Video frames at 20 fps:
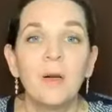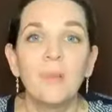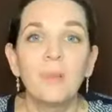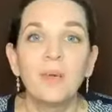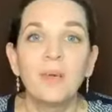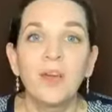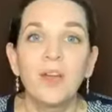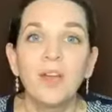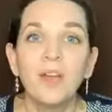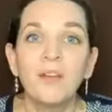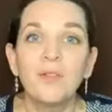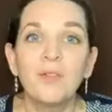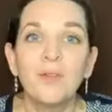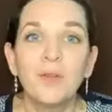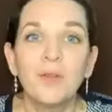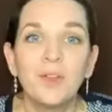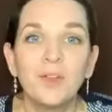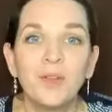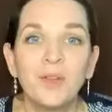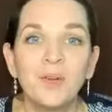praying
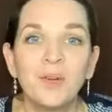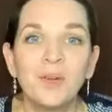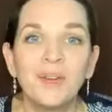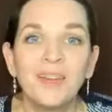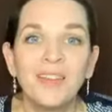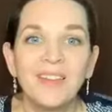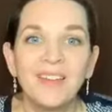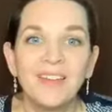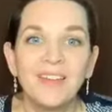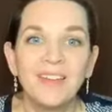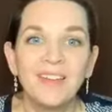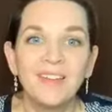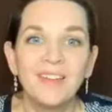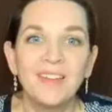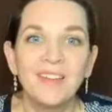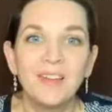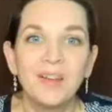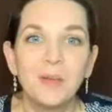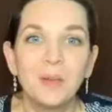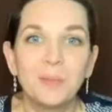for you.
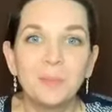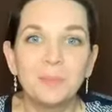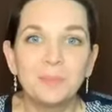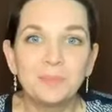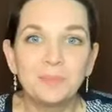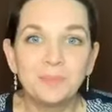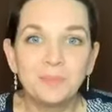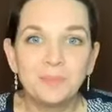And